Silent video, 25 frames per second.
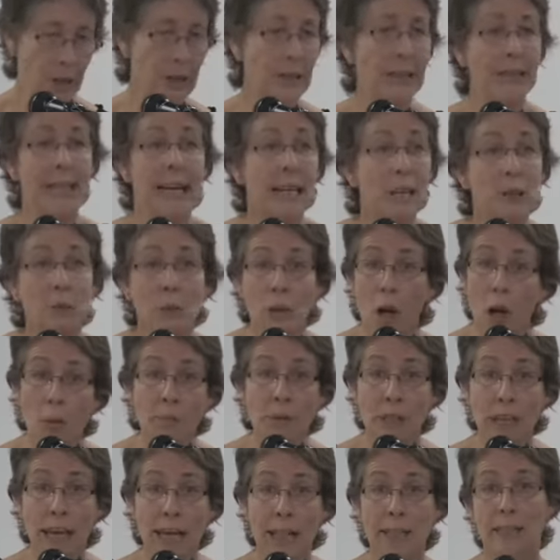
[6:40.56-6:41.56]
you know, sexual
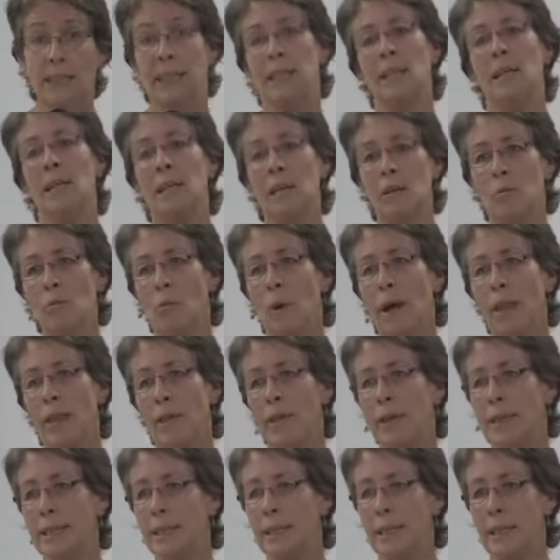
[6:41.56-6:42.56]
objects,
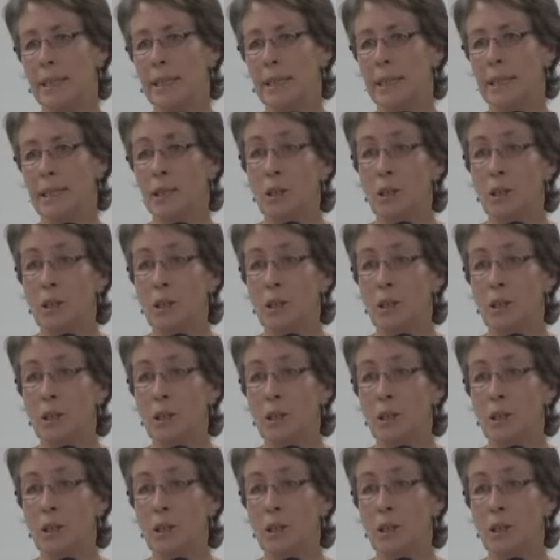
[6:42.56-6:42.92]
whether it's as